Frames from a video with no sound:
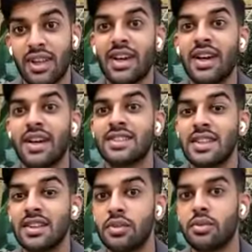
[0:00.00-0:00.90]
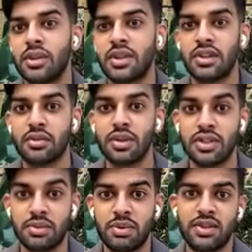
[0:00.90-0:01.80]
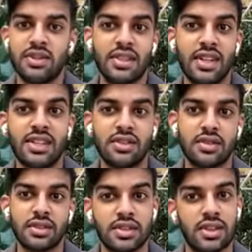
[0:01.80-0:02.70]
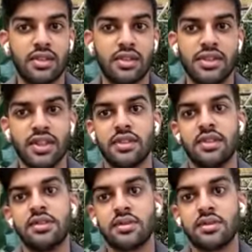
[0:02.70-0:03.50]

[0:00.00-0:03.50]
like that, I'd say you would need a degree just because of the nature of the sector.